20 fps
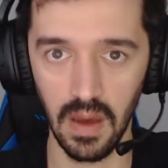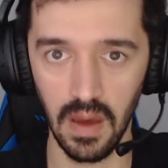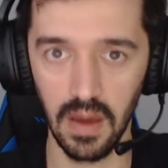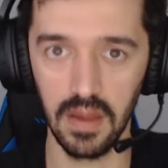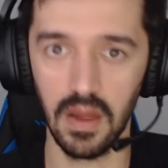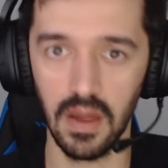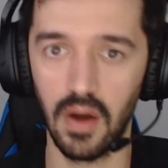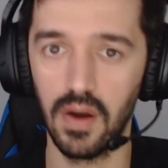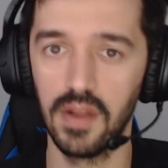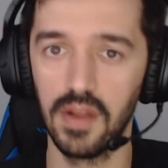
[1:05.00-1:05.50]

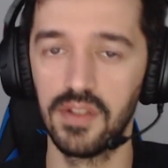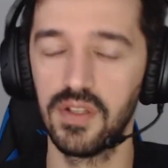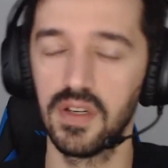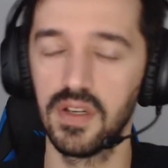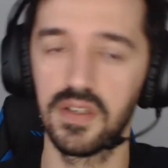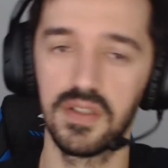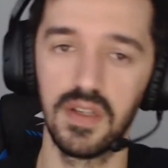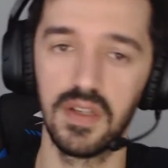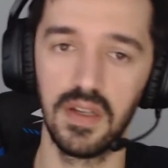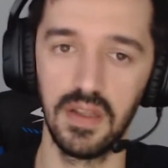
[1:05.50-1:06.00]
Now,
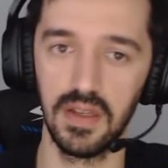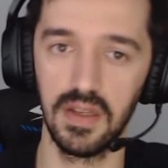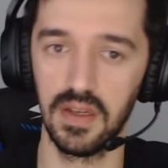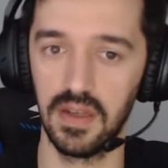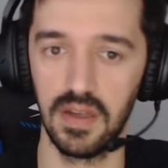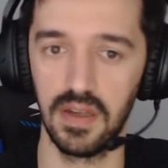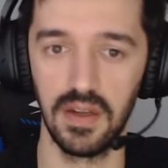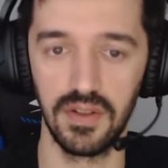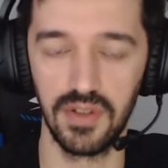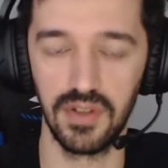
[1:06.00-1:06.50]
adjusting
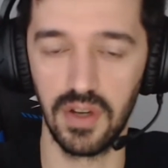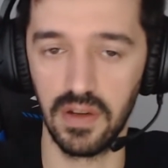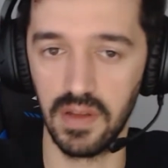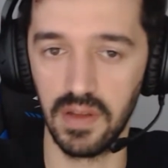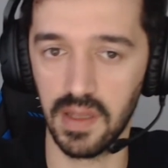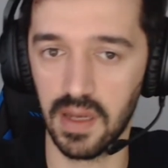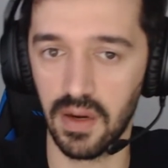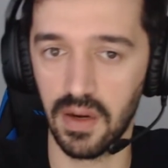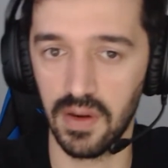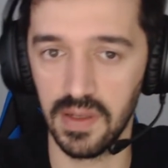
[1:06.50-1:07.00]
the
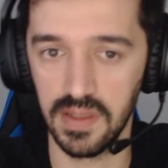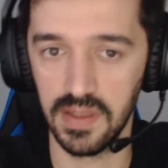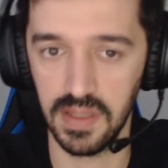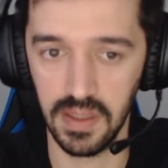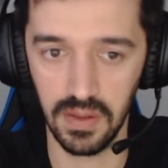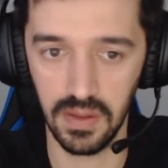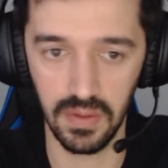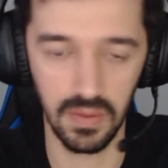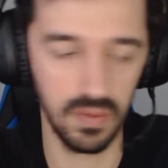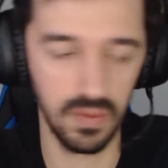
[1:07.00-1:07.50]
Australian
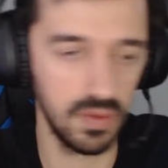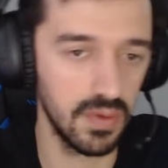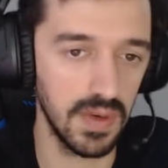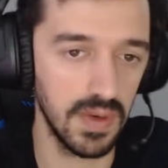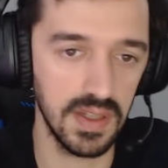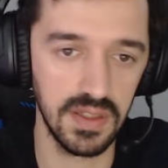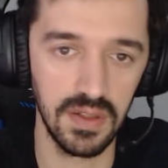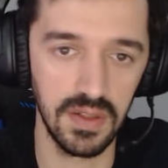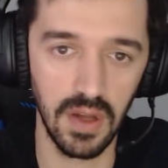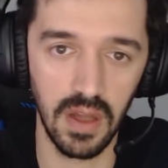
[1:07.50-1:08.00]
currency to
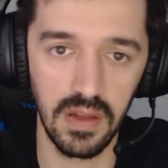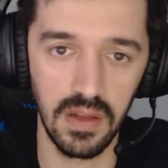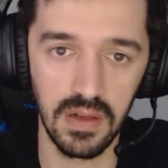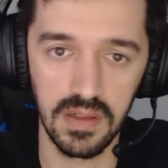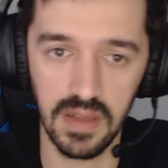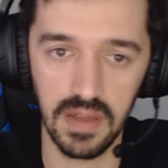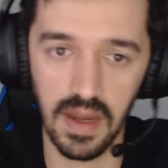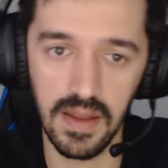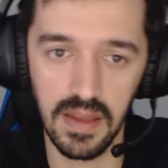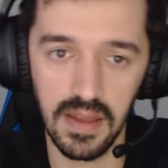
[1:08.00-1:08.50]
US
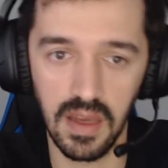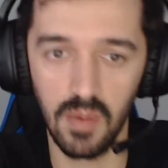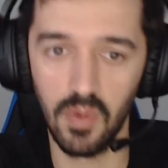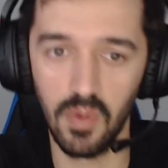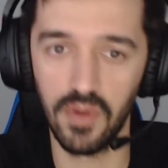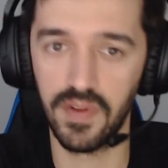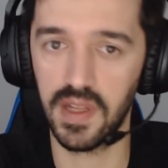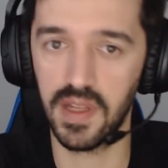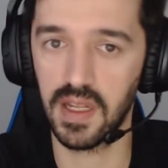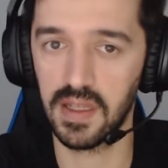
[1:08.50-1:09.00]
dollars and
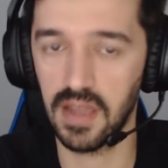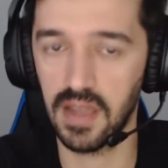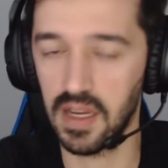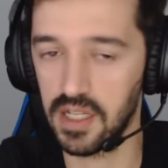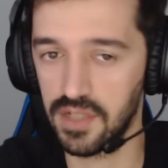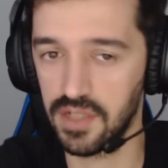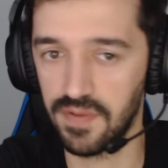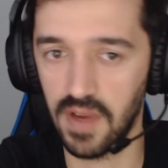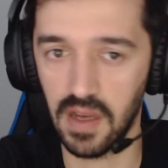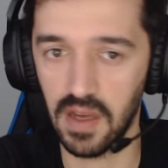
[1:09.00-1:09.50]
removing the
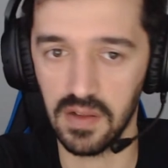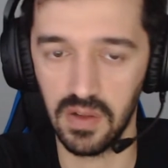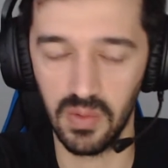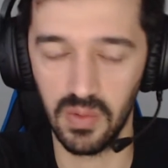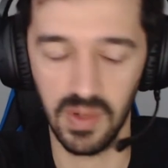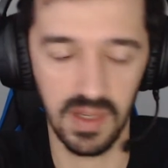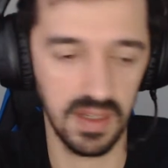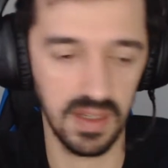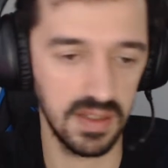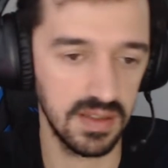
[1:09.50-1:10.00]
tax value,
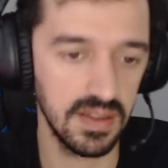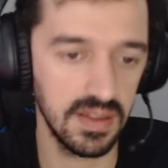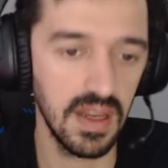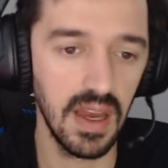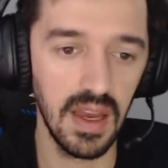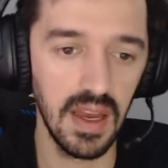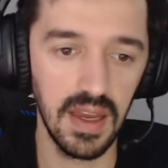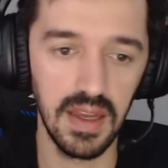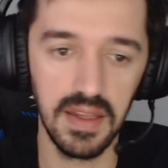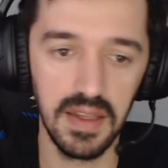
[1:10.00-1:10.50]
because
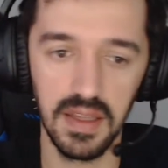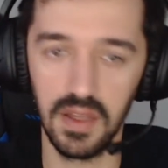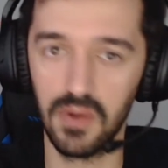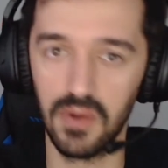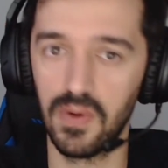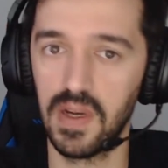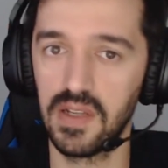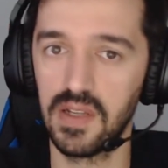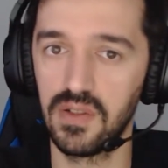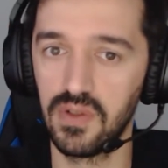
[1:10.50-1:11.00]
in the
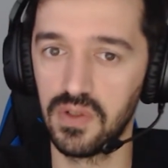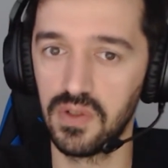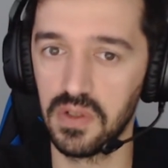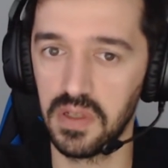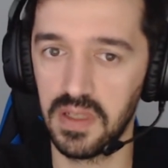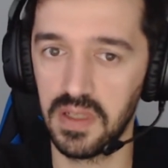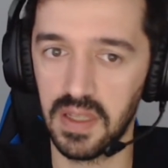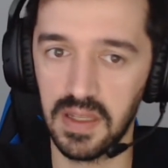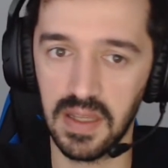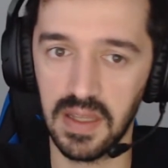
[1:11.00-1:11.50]
US
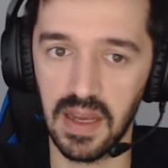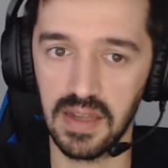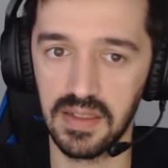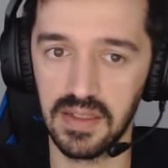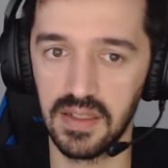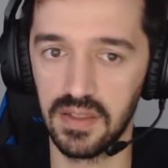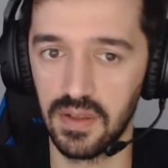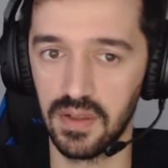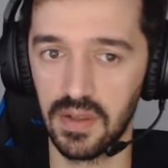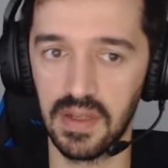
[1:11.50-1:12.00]
usually the
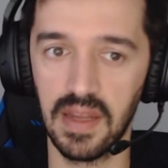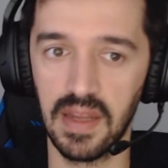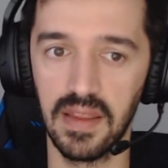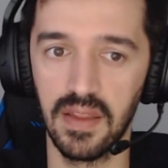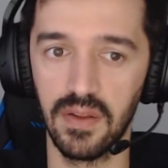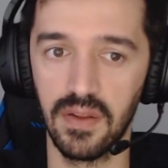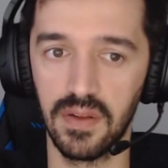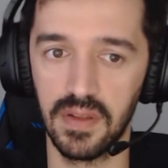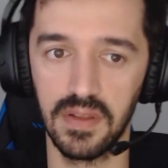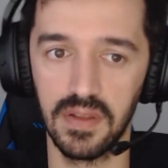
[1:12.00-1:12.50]
tax is not
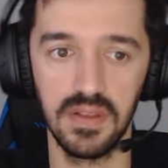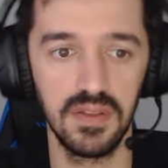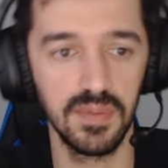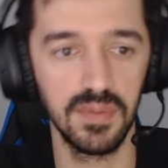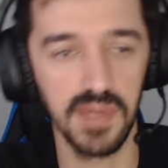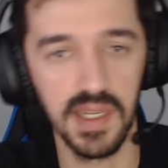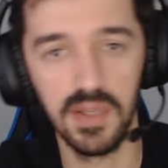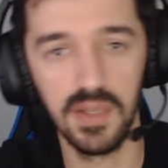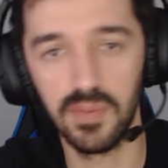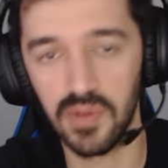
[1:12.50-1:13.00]
added on the
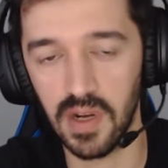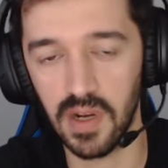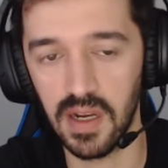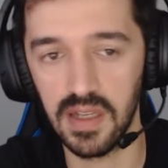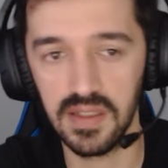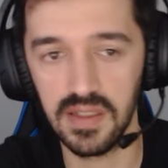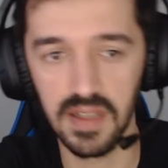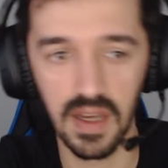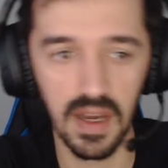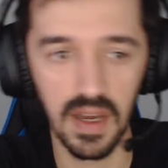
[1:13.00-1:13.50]
displayed
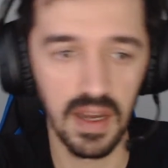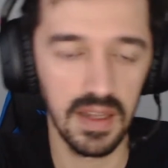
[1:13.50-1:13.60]
price,